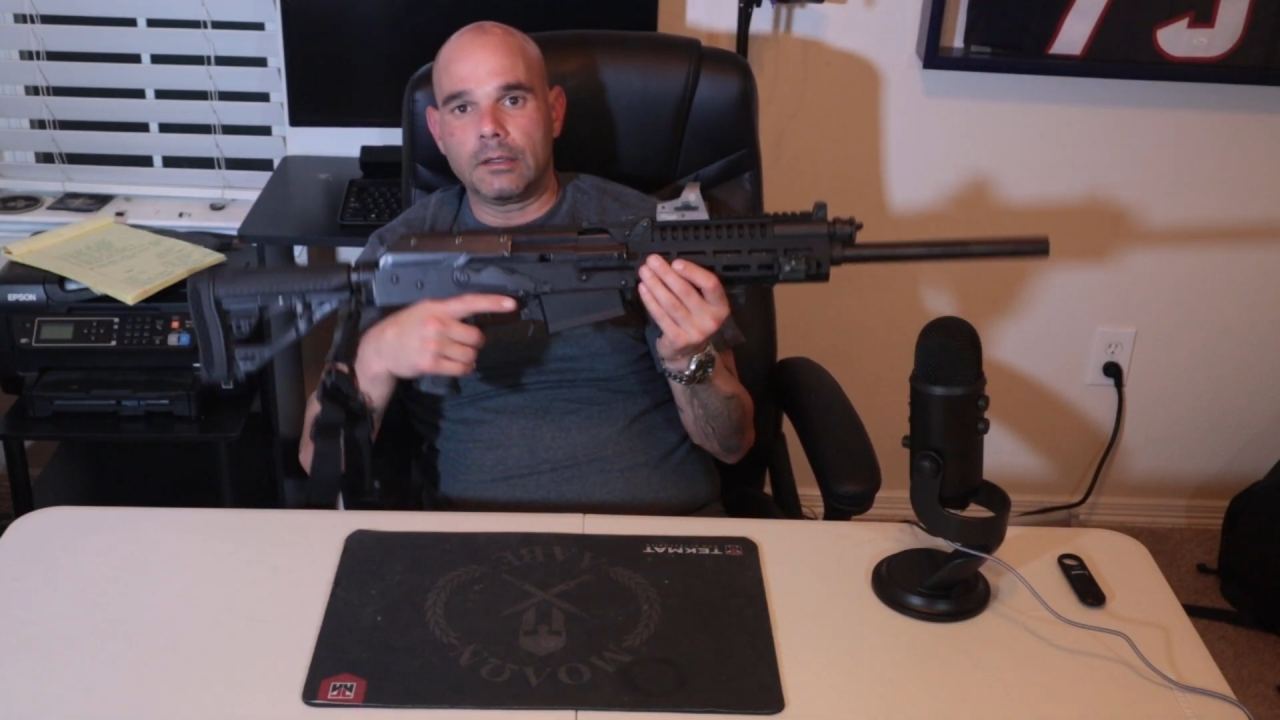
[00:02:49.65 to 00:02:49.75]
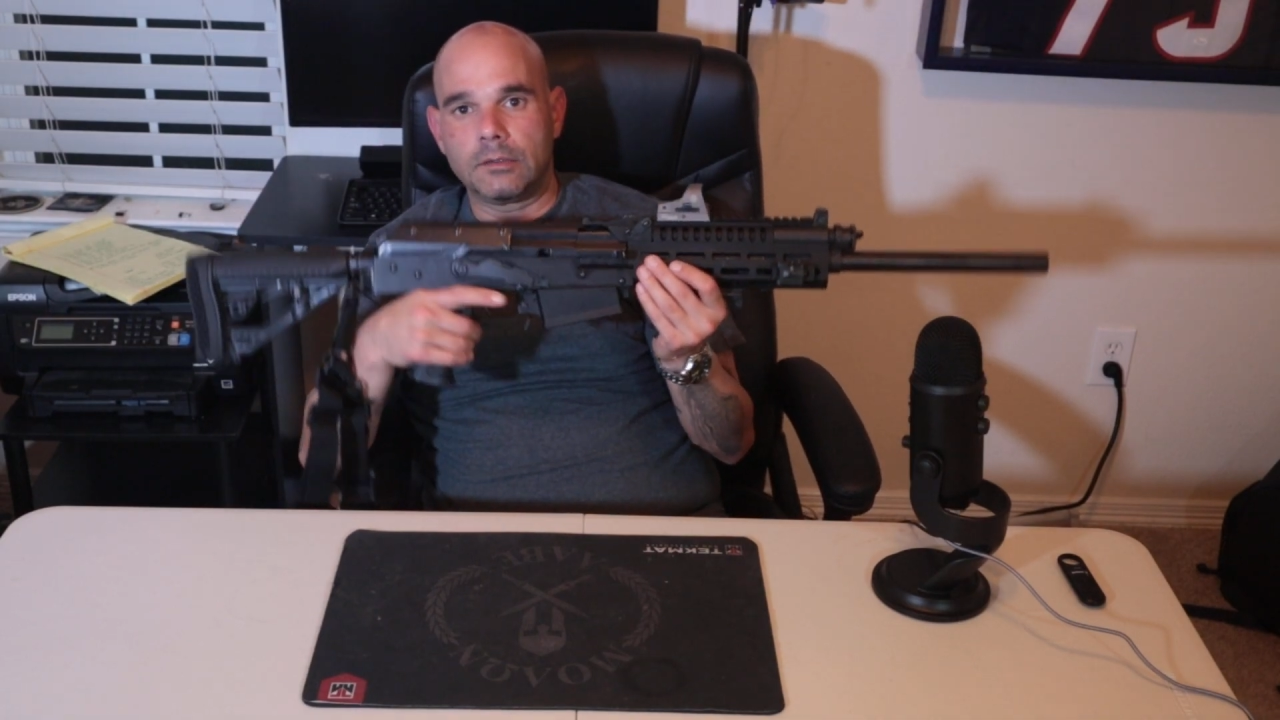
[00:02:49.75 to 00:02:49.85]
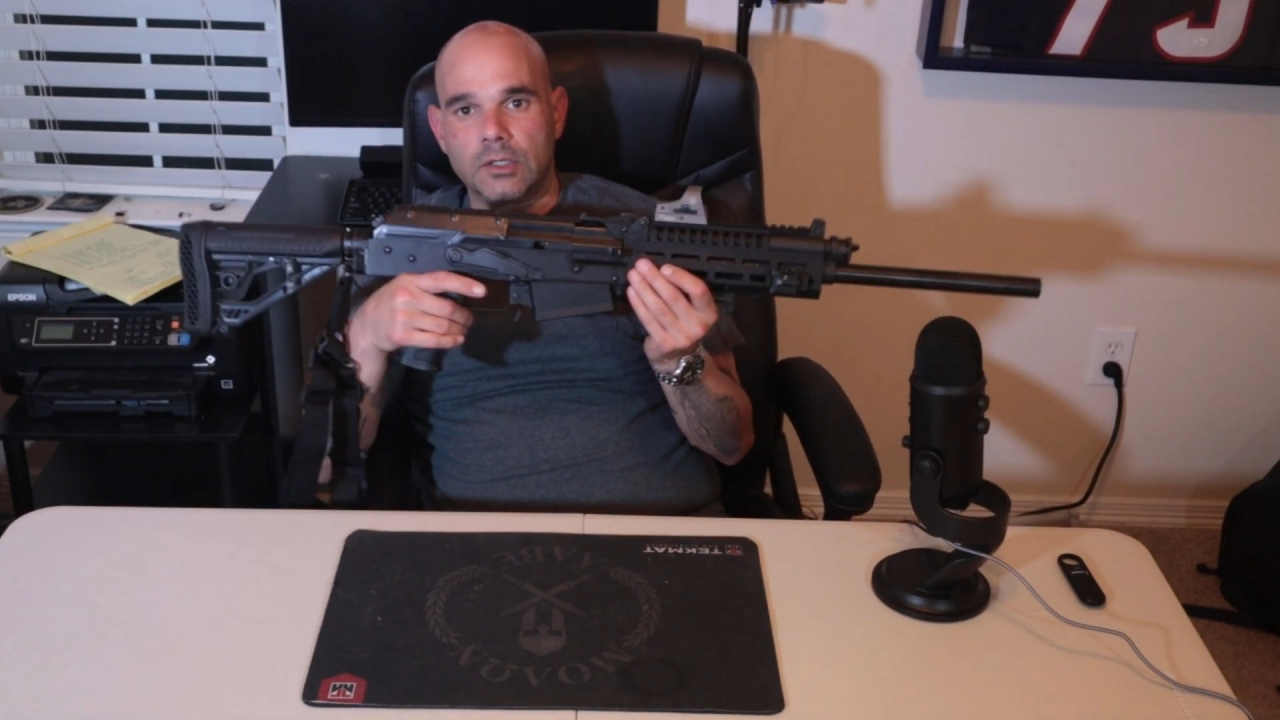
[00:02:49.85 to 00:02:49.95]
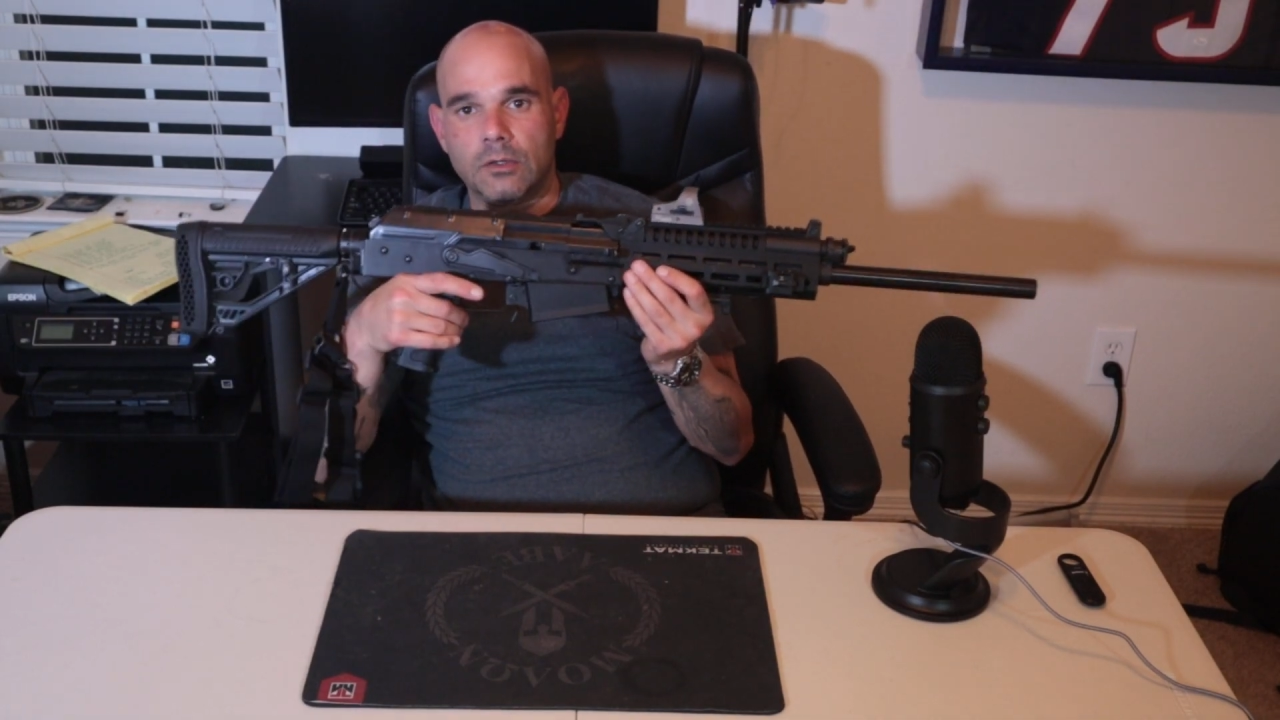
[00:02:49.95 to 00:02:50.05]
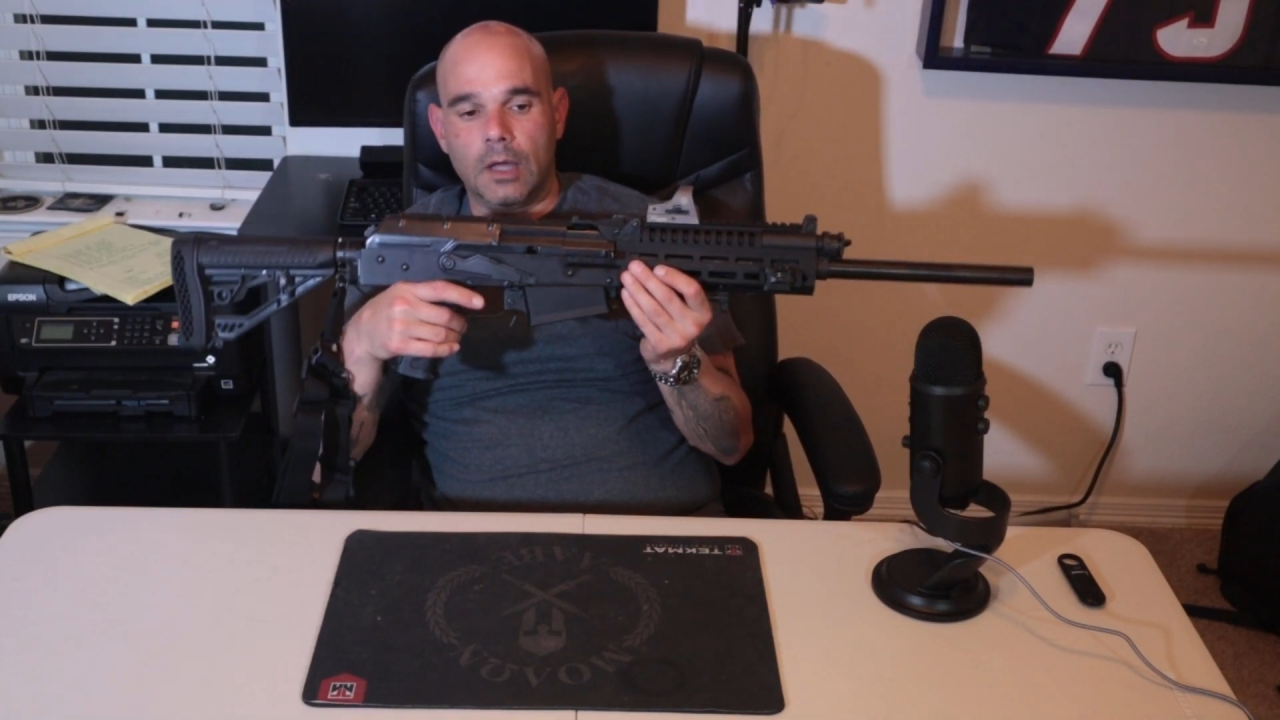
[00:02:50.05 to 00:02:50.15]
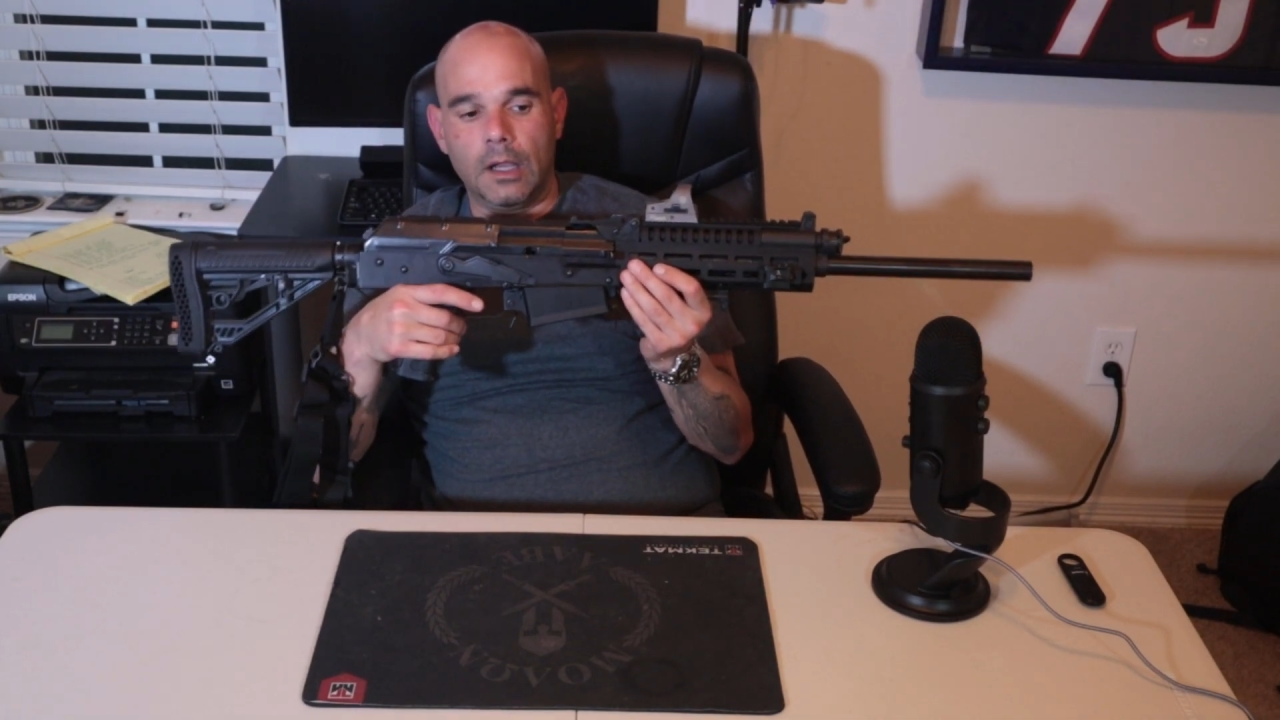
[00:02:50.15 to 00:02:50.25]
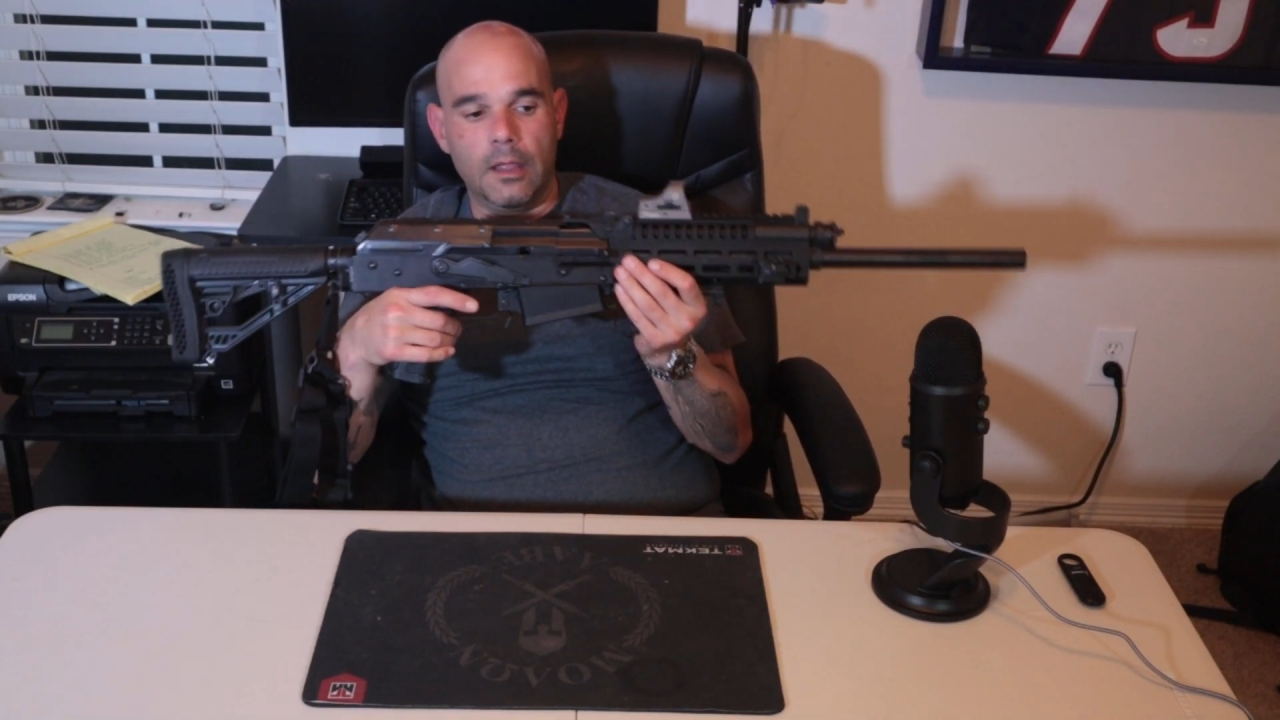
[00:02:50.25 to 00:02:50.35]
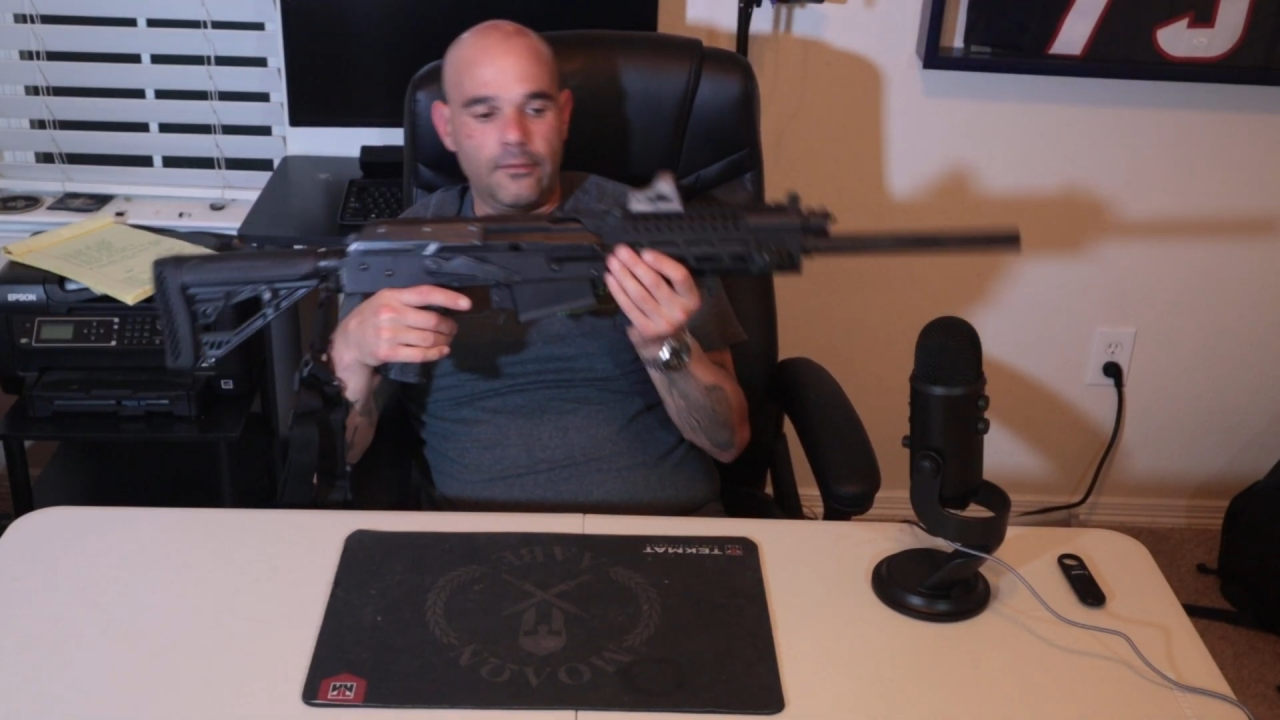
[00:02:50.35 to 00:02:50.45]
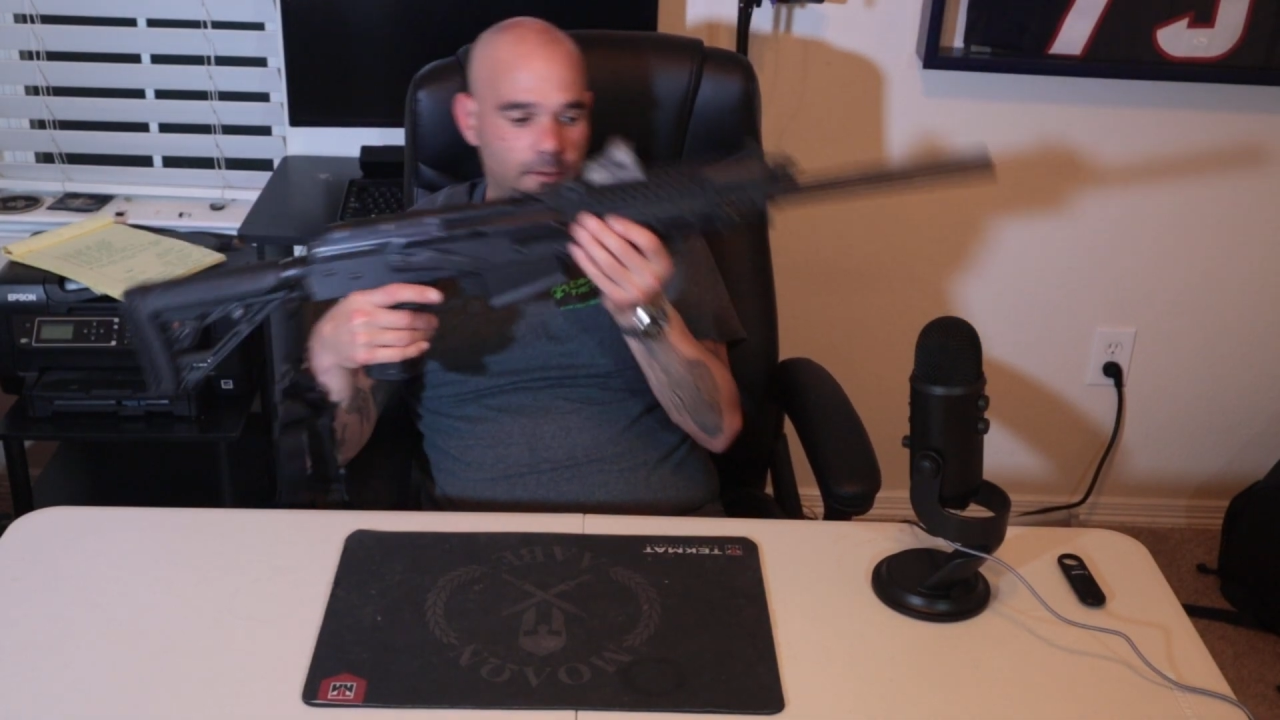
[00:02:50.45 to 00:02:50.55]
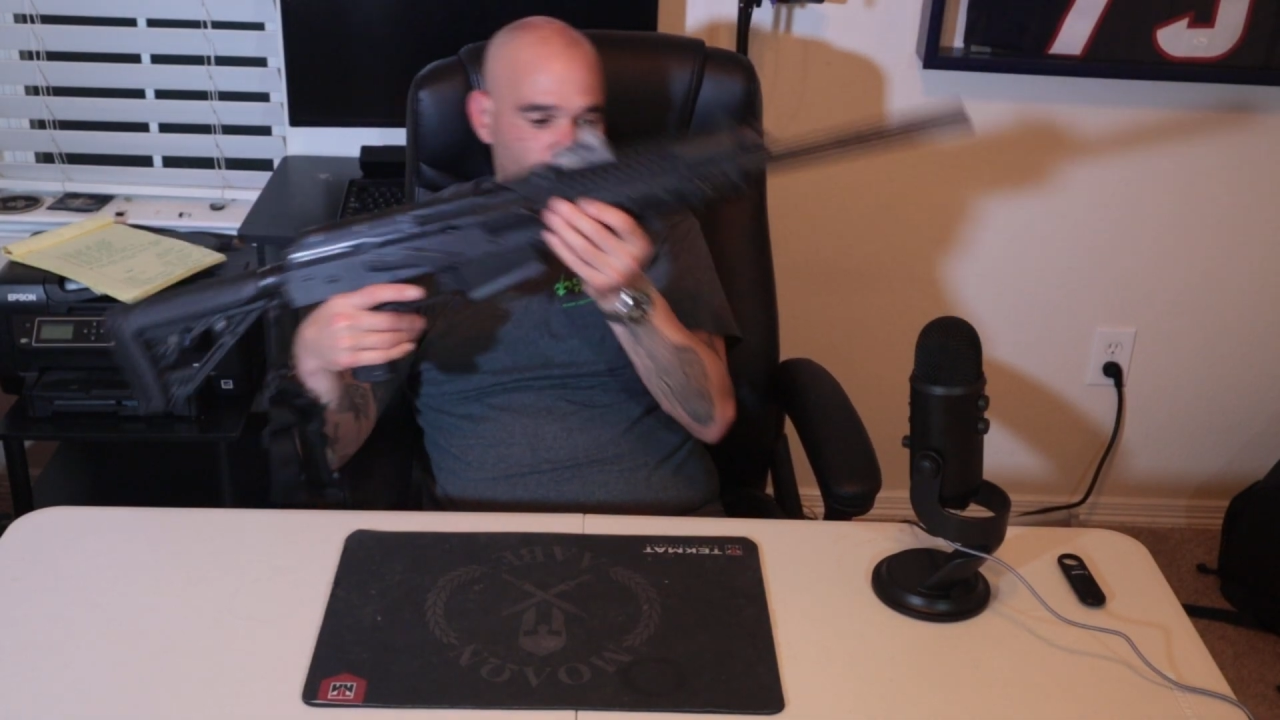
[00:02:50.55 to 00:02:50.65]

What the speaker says: So I love it.